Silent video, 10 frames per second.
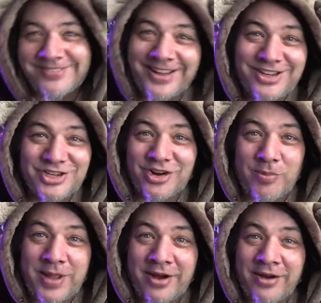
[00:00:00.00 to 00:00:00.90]
He's Sugar
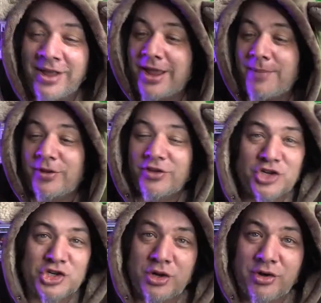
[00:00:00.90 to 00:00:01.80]
Bear. He puts
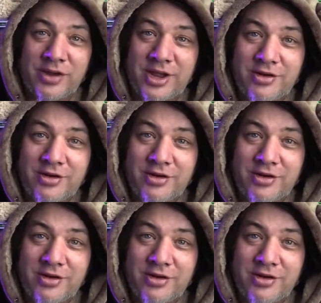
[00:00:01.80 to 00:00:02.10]
sugary,